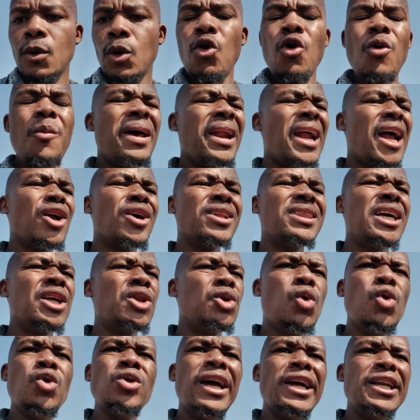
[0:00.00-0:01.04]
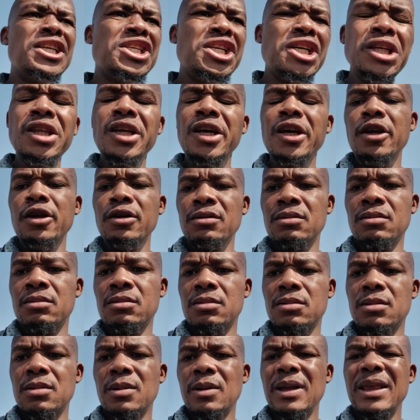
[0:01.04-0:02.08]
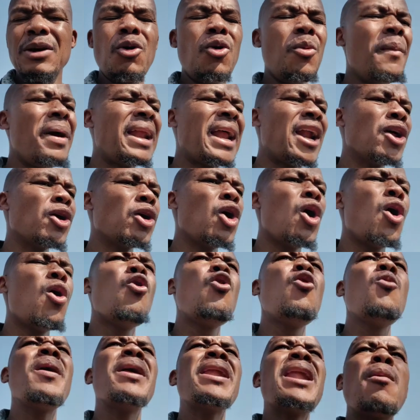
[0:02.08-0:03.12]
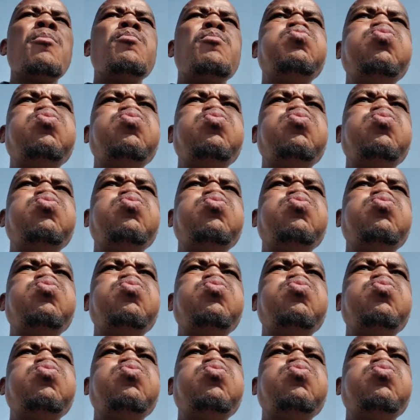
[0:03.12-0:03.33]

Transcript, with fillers: Women are not that good at cheating. Women are, women are